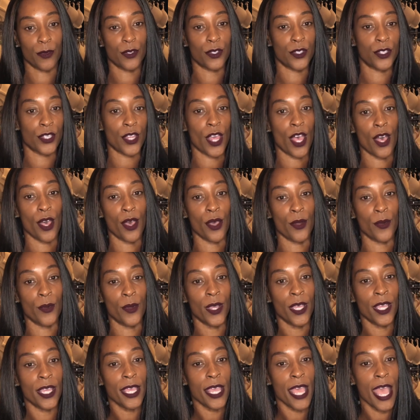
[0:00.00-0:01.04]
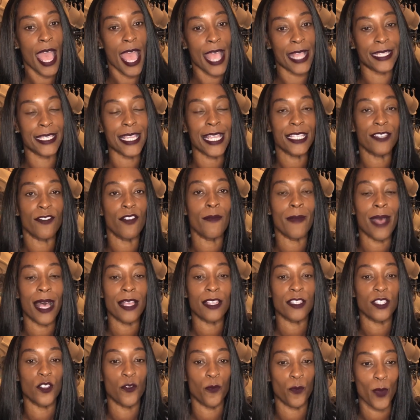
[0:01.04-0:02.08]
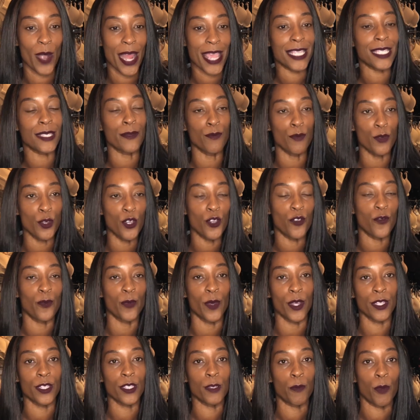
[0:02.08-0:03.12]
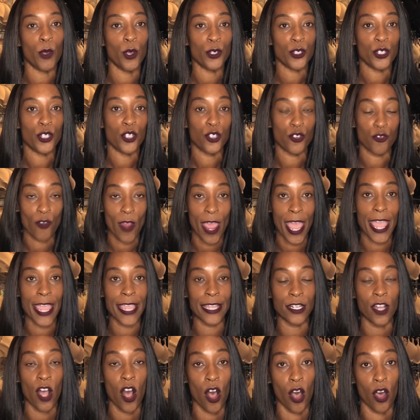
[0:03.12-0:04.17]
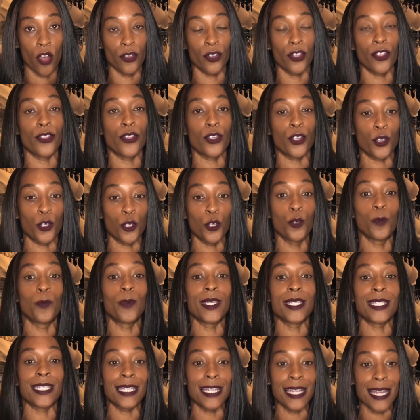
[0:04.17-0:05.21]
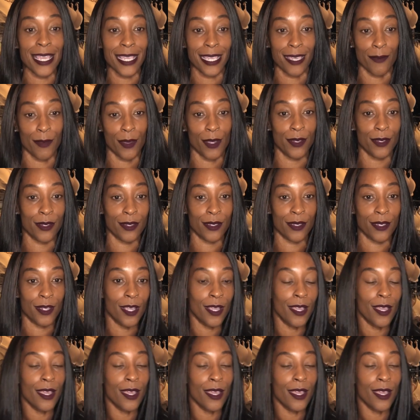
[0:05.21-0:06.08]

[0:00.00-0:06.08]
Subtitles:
So excessive amounts of breast movements put strain on the Cooper's ligament,